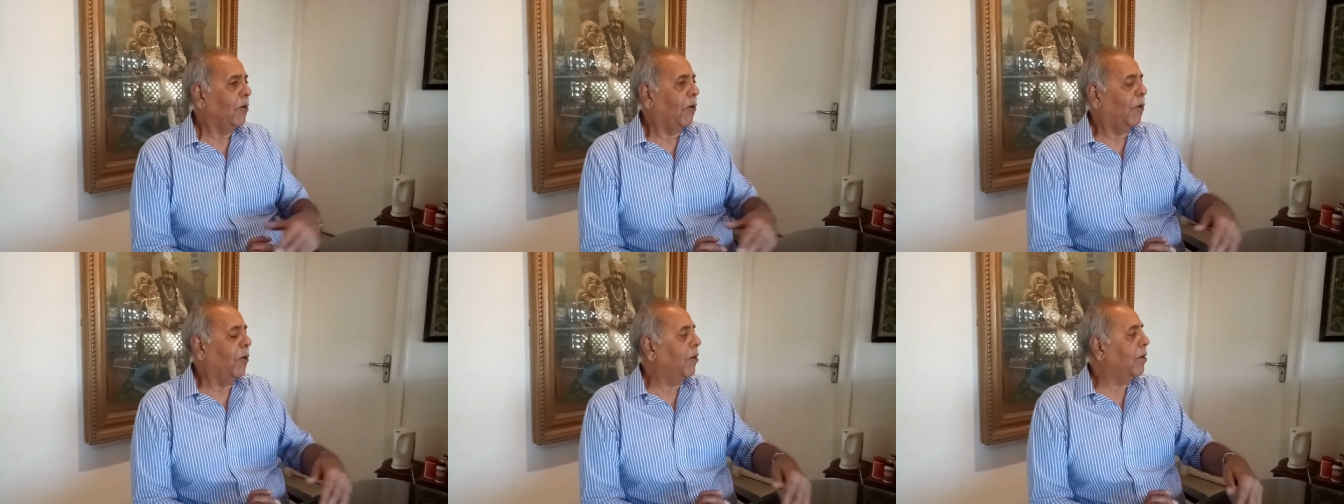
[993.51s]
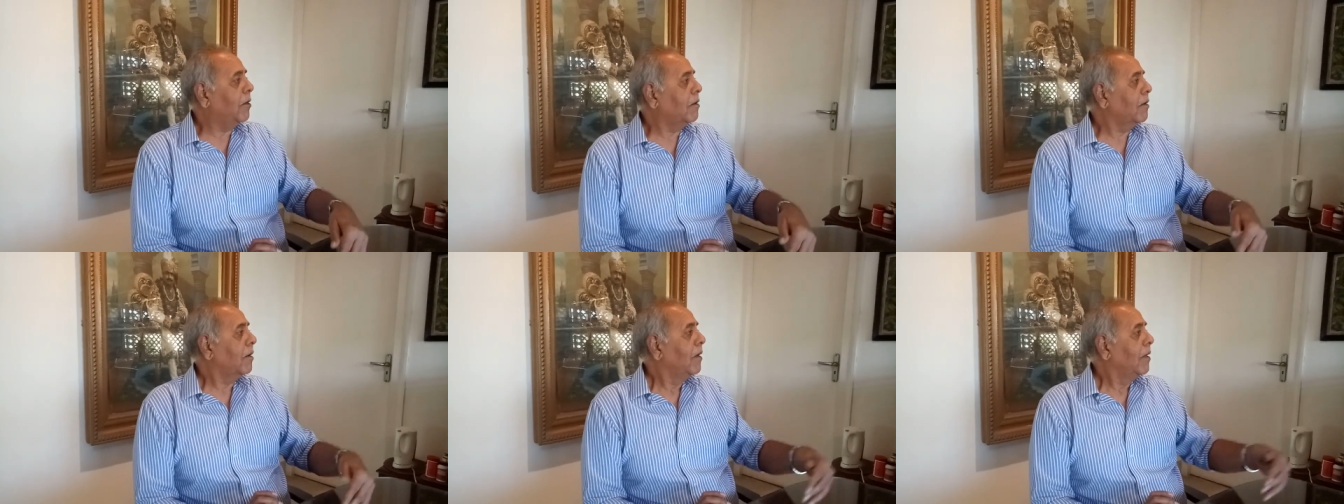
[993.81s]
Yeah.
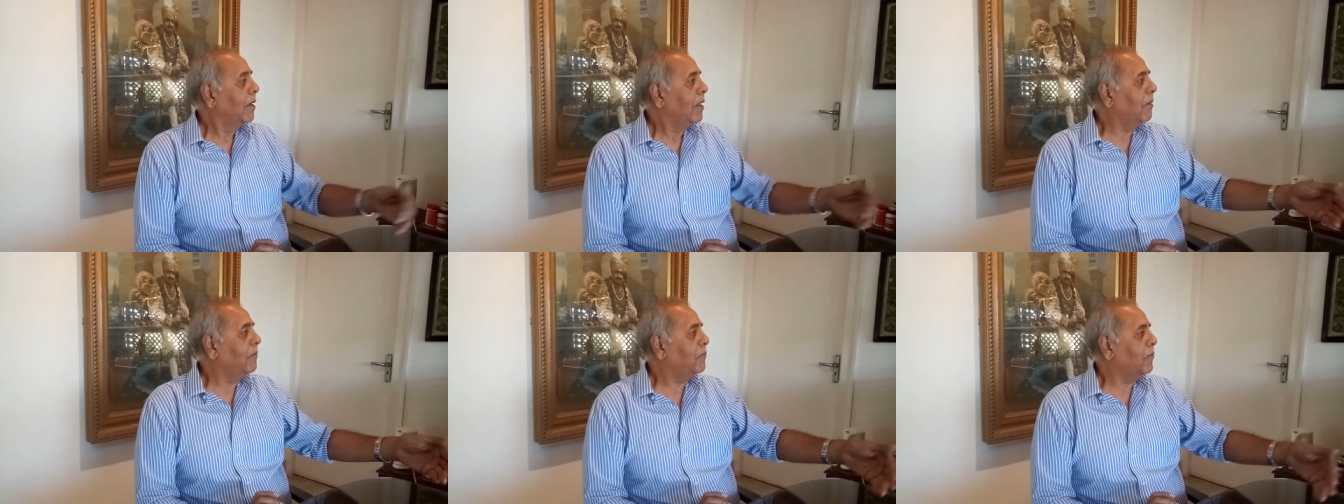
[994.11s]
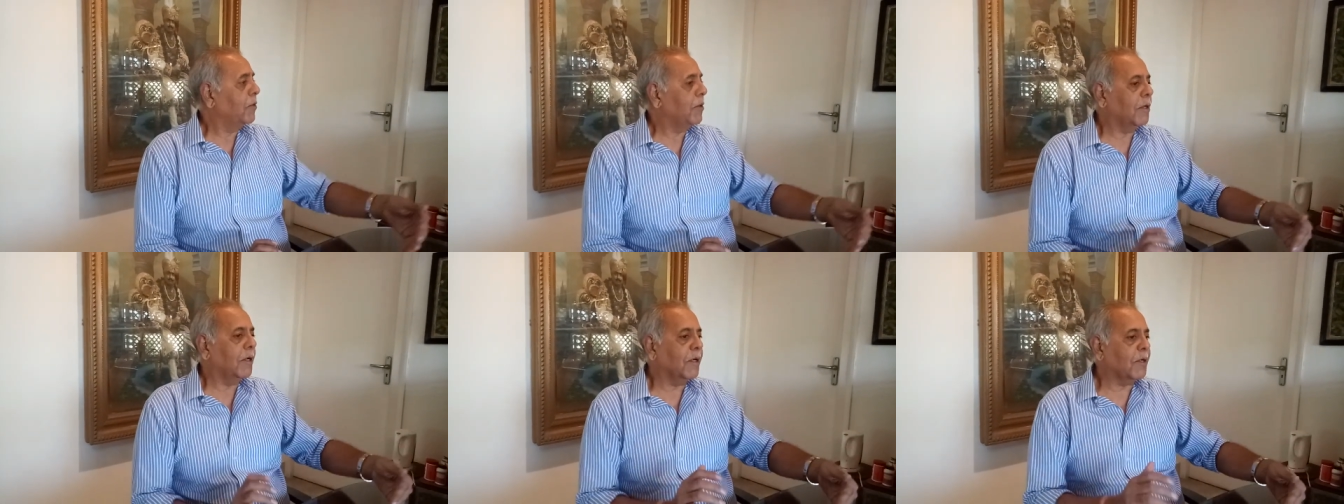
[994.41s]
Or if
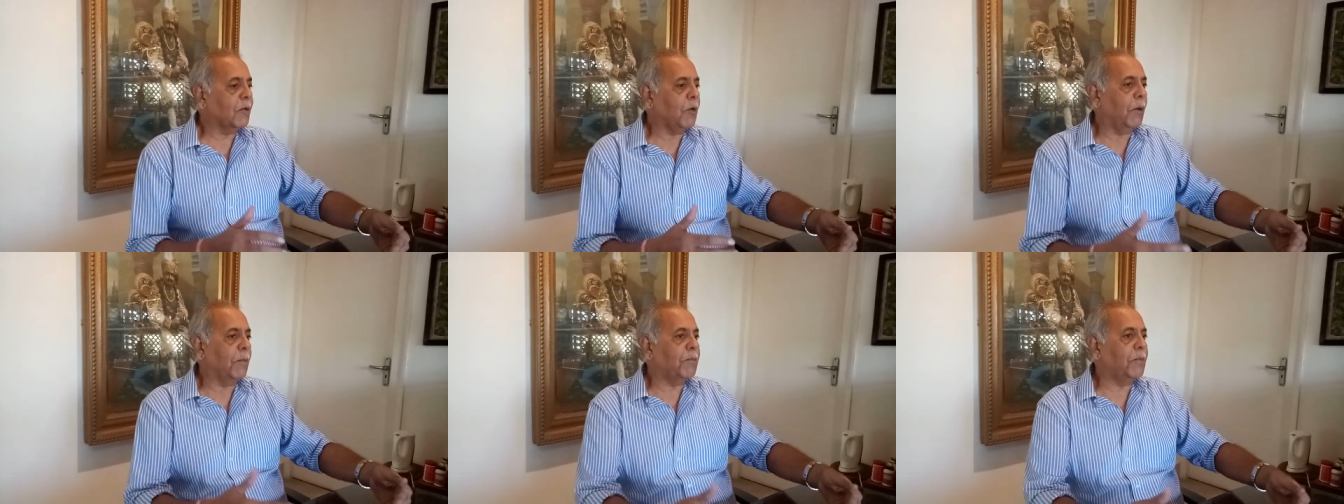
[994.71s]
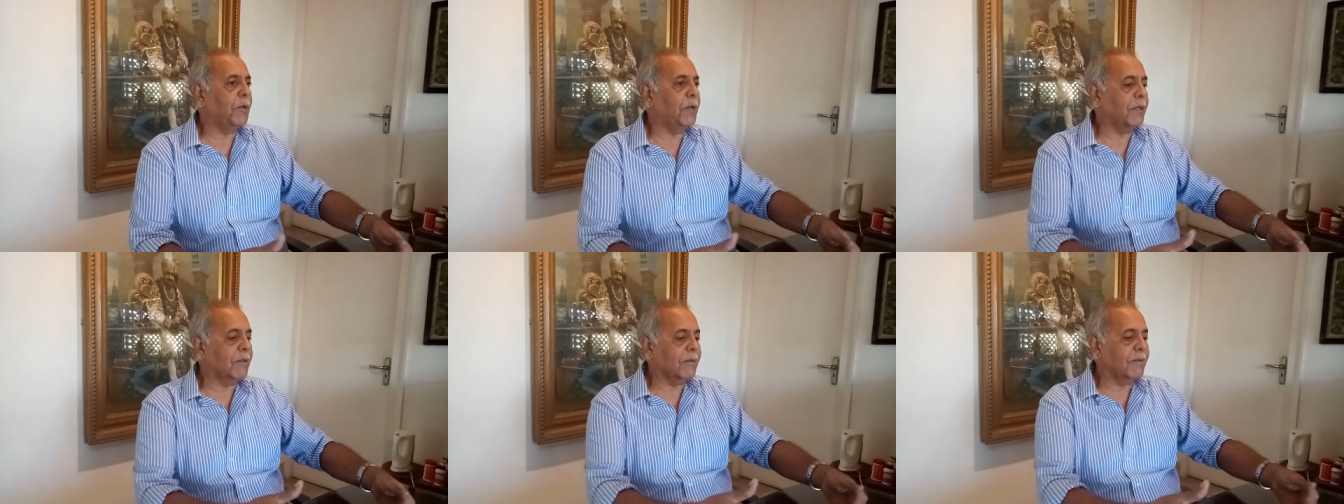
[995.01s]
you're a
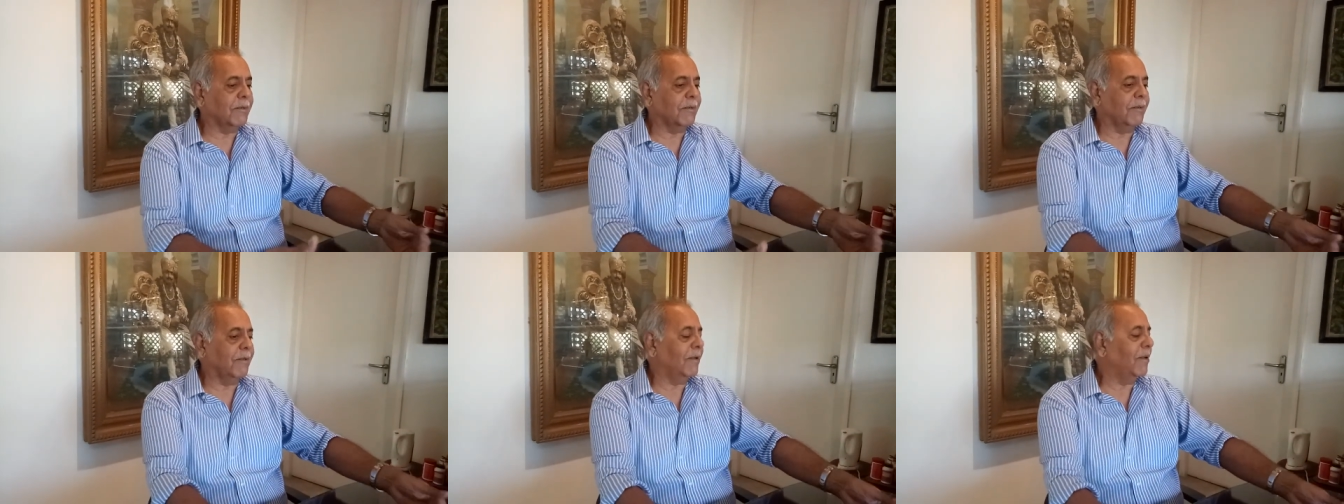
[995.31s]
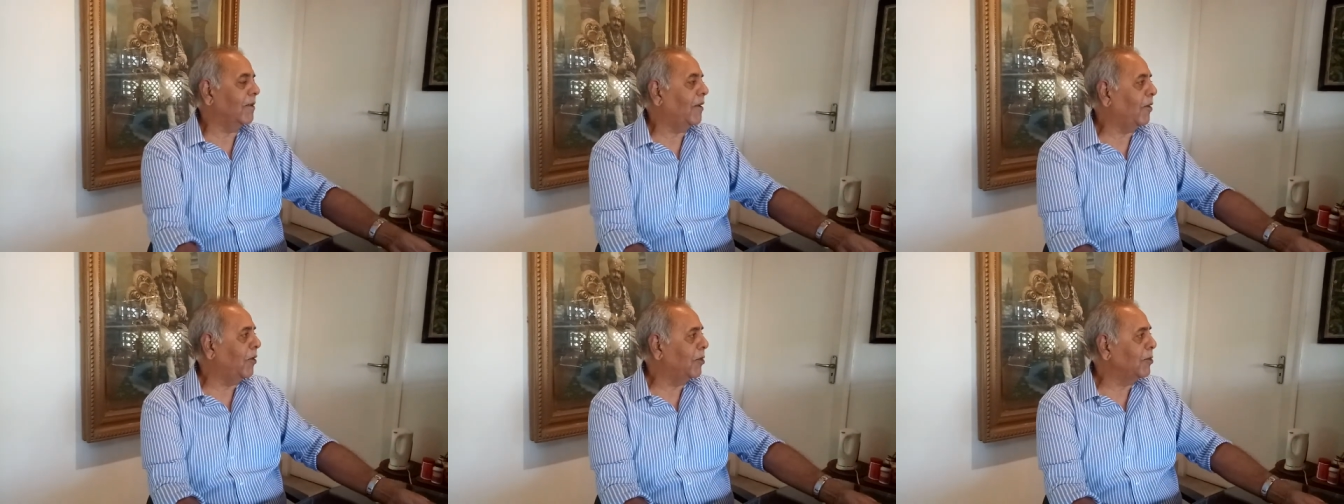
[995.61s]
corporate
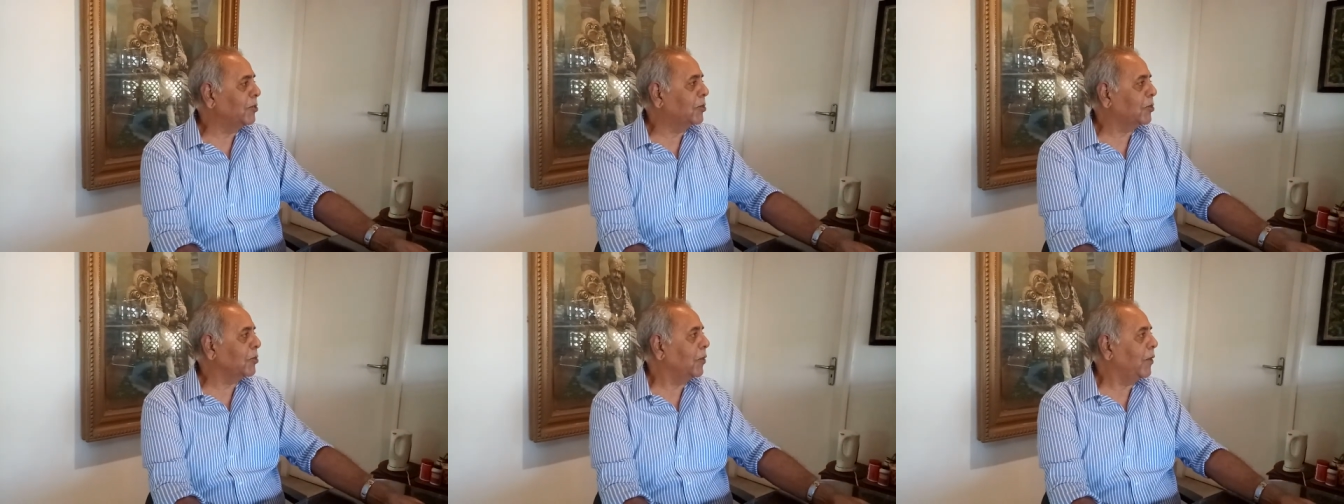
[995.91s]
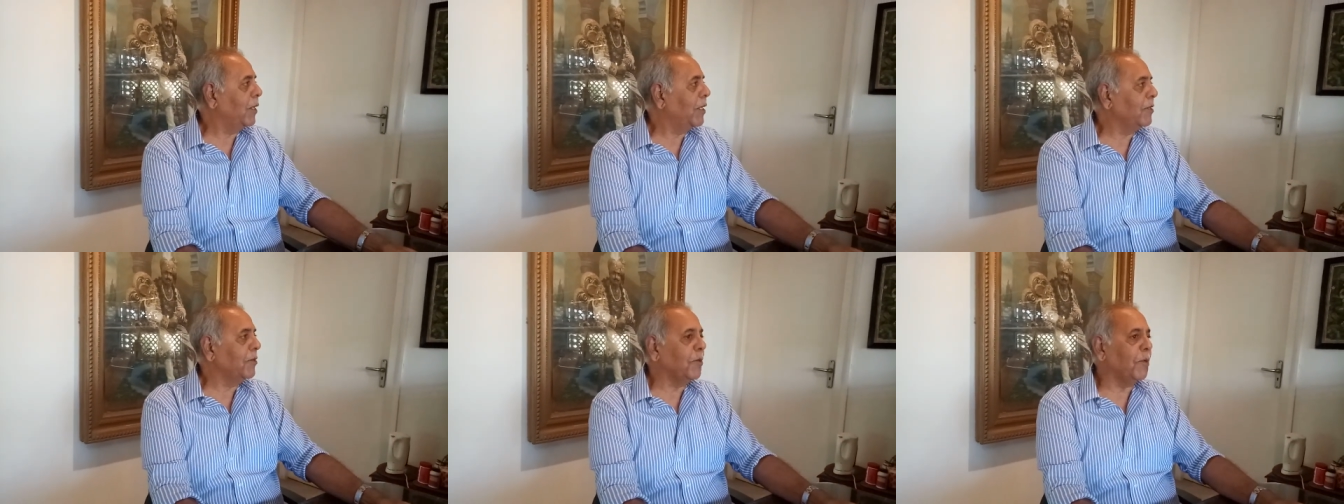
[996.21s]
uh,
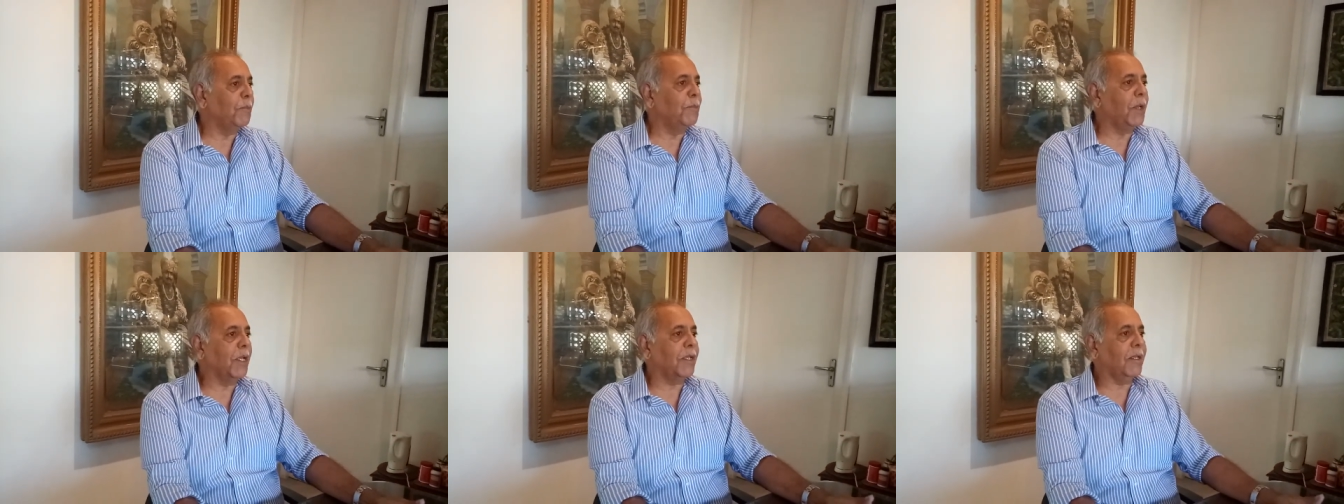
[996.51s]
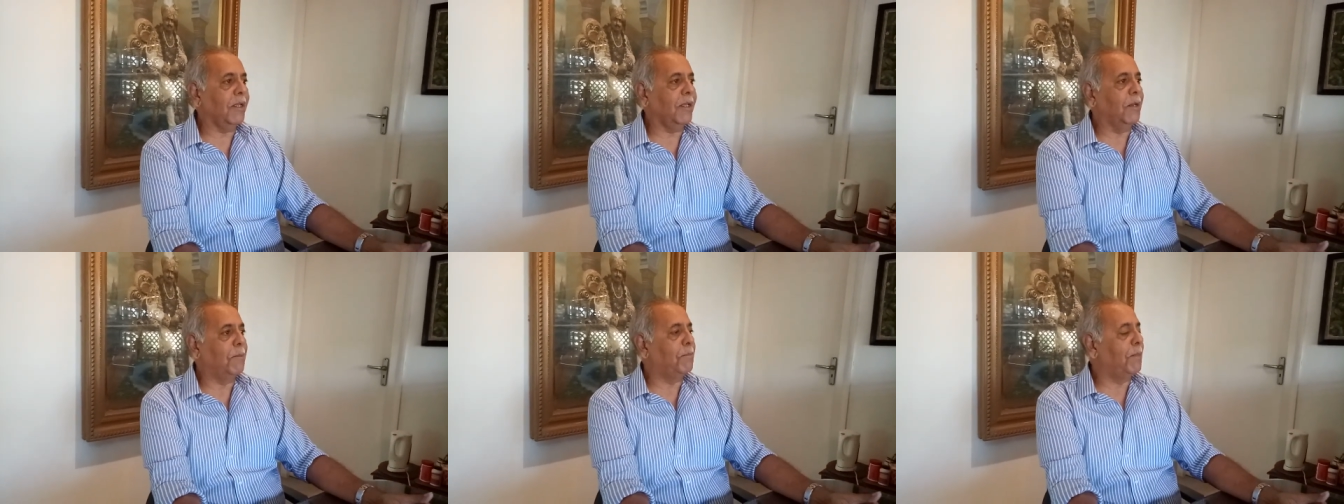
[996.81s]
honcho and you're
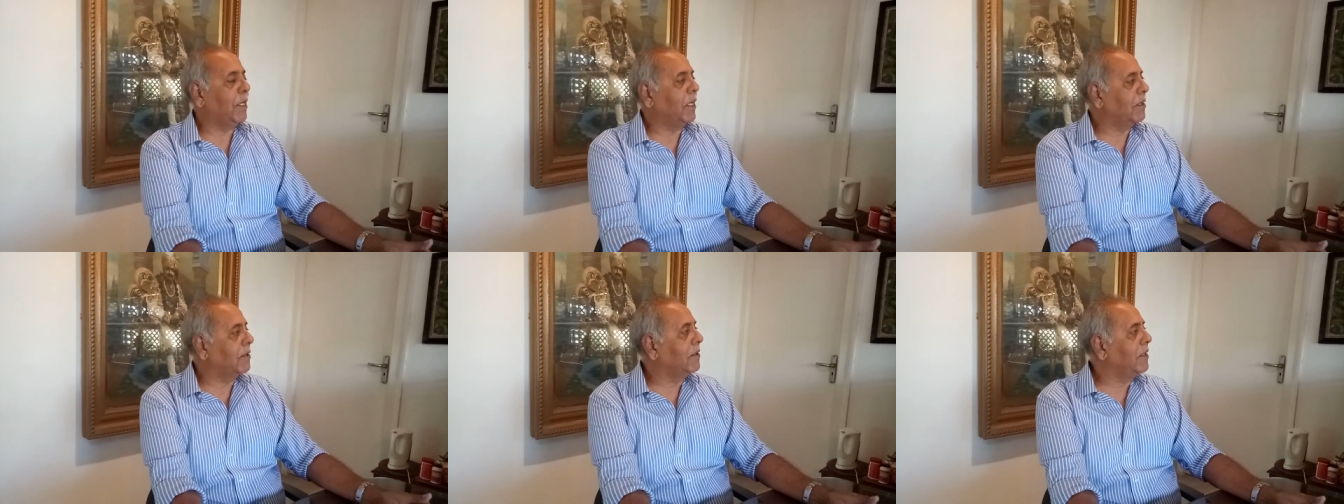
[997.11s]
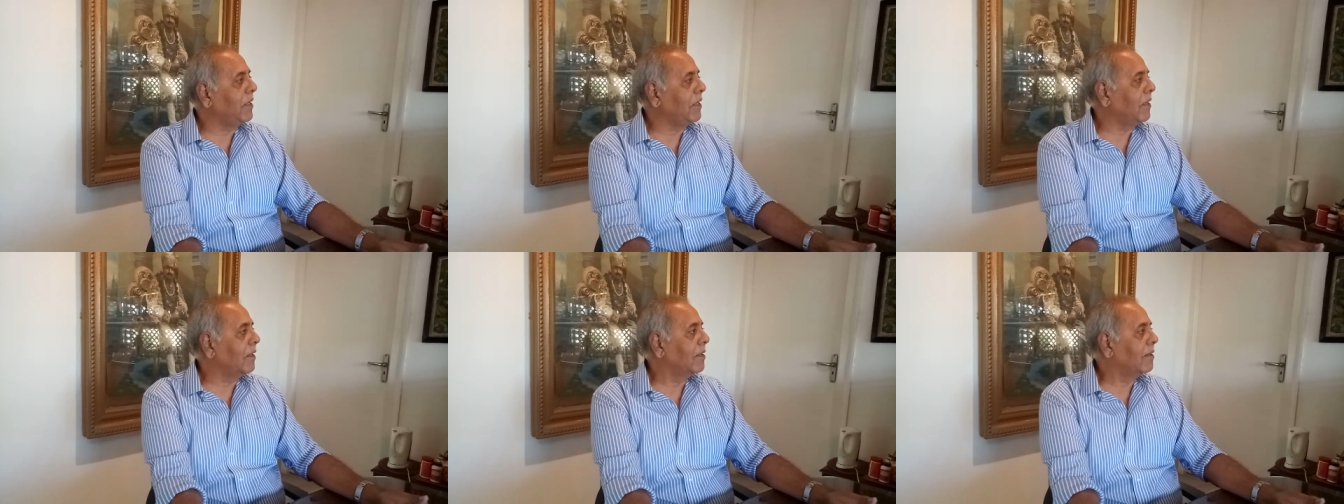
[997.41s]
making a
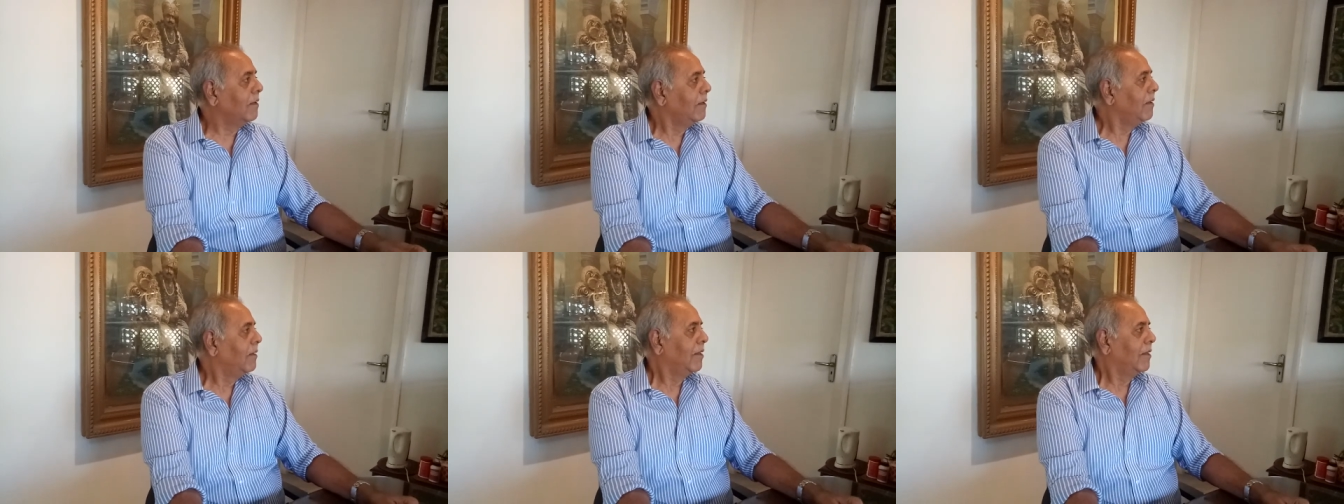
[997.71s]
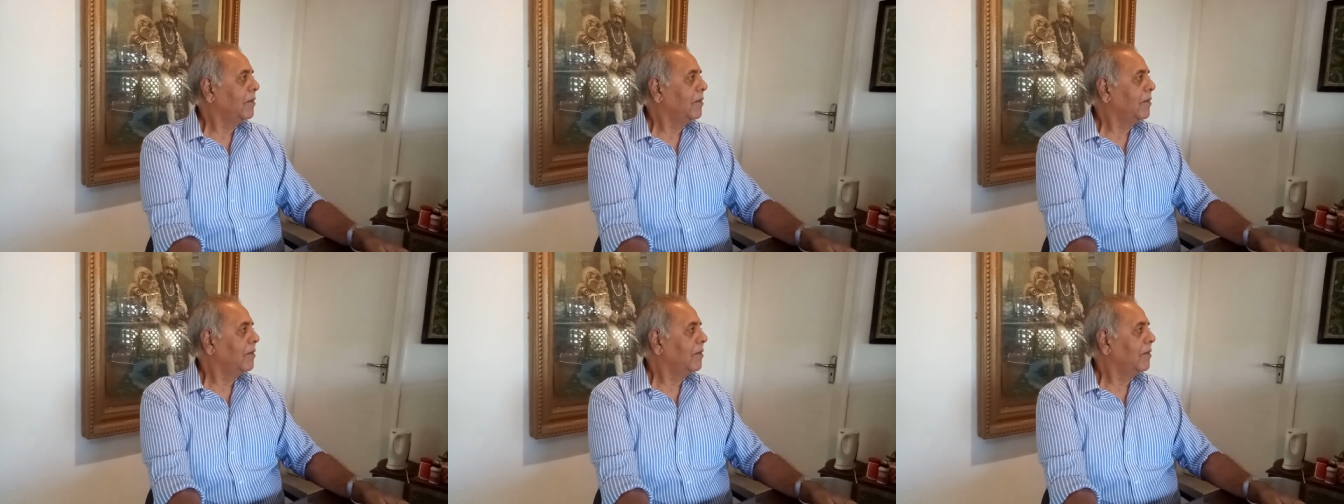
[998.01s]
big deal,